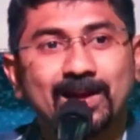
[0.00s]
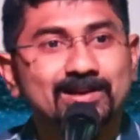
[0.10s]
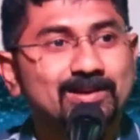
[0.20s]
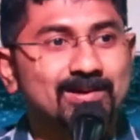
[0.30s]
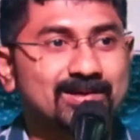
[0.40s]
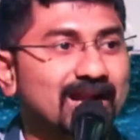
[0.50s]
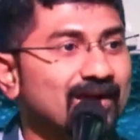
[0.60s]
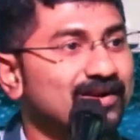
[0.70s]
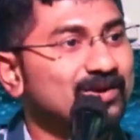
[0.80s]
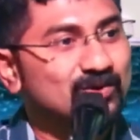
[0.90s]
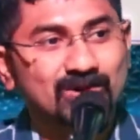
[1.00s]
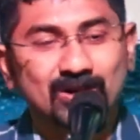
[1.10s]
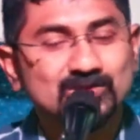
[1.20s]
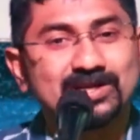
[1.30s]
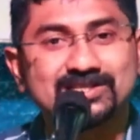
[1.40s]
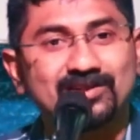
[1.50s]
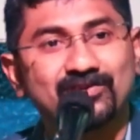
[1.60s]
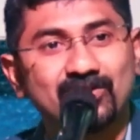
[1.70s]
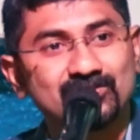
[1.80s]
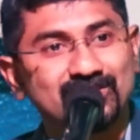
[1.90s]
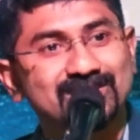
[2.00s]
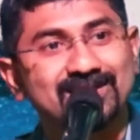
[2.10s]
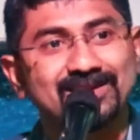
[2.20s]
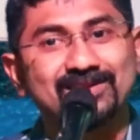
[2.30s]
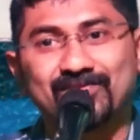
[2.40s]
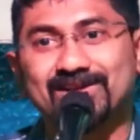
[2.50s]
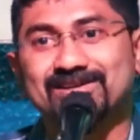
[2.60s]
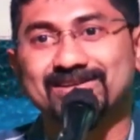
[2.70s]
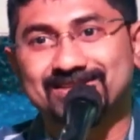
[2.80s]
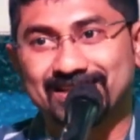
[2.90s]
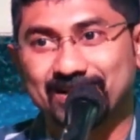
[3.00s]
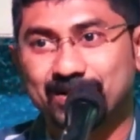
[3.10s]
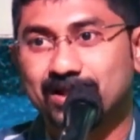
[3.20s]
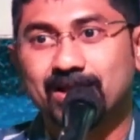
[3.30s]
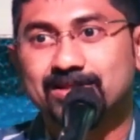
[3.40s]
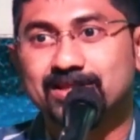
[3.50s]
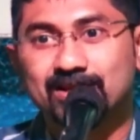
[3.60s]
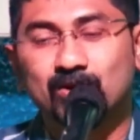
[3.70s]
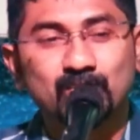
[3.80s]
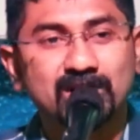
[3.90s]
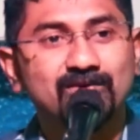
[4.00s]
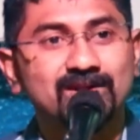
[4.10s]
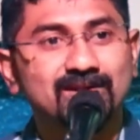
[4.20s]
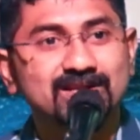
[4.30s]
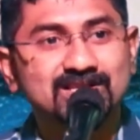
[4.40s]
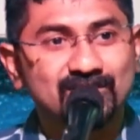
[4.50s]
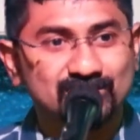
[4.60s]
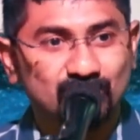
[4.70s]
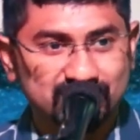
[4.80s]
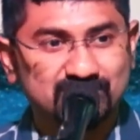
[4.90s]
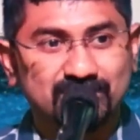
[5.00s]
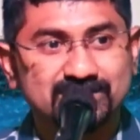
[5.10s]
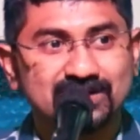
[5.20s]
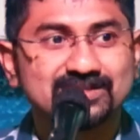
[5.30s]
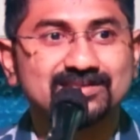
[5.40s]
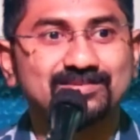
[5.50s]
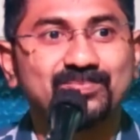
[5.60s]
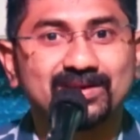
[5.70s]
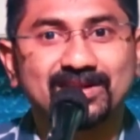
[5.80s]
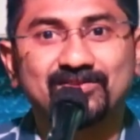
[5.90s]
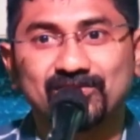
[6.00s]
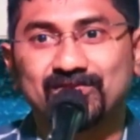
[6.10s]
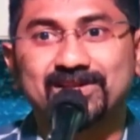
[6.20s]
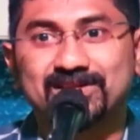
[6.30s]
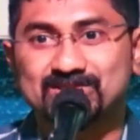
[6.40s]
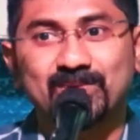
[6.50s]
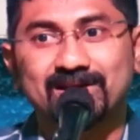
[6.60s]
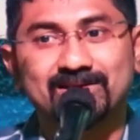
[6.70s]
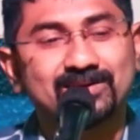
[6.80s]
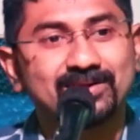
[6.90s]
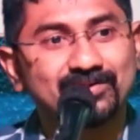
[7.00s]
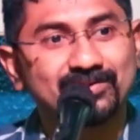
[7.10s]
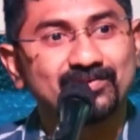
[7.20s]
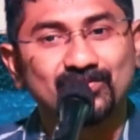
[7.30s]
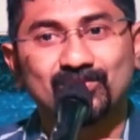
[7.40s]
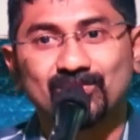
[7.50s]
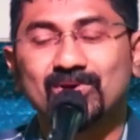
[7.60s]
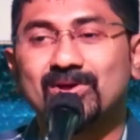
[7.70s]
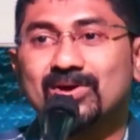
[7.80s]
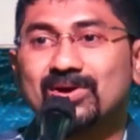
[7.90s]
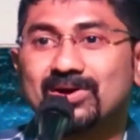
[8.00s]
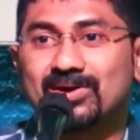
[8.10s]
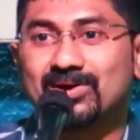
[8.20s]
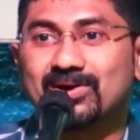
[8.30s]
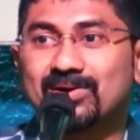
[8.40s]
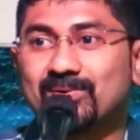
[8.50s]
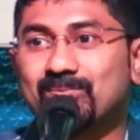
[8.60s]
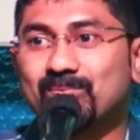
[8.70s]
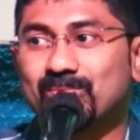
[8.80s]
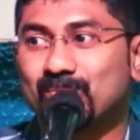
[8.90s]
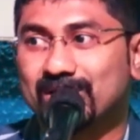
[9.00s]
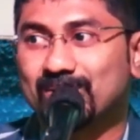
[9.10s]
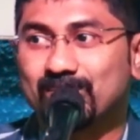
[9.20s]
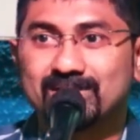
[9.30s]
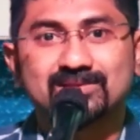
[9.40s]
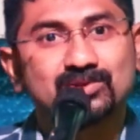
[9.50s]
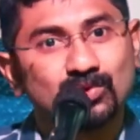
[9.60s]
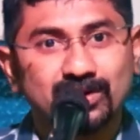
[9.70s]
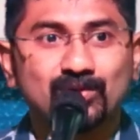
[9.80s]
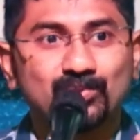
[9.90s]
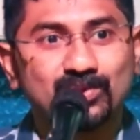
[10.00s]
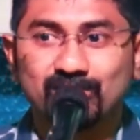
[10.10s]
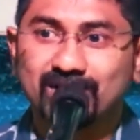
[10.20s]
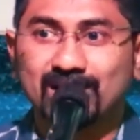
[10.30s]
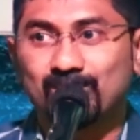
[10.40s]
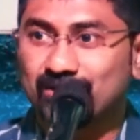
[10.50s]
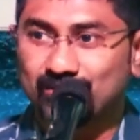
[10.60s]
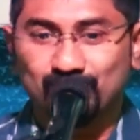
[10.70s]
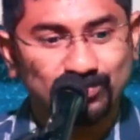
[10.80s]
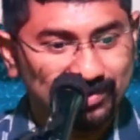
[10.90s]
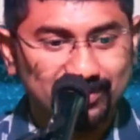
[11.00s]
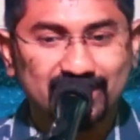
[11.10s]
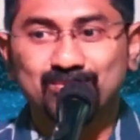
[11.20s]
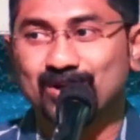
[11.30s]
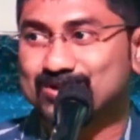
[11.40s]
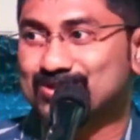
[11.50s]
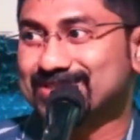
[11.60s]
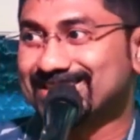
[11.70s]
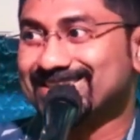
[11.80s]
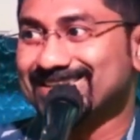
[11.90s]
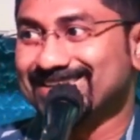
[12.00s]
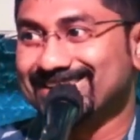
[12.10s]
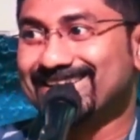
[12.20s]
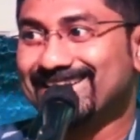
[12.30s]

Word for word: And uh, traveling to Raxaul itself is altogether a different uh, thing. They don't believe in reservation concept, at least uh, 10, 15 years back. Uh, even if you uh, book your berth, you are a human being, I am a human being. Let me also sit in the